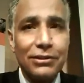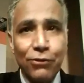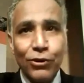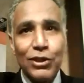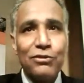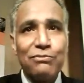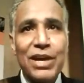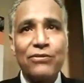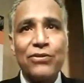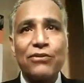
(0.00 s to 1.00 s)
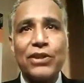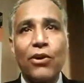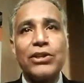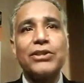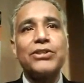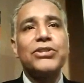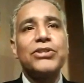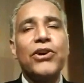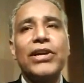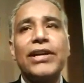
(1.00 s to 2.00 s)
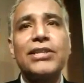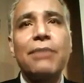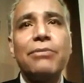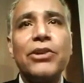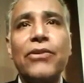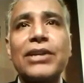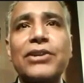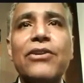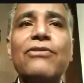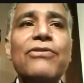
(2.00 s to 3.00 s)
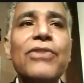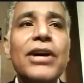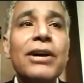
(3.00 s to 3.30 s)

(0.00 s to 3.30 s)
For the benefit of the audience who's joining us, I'm the Director of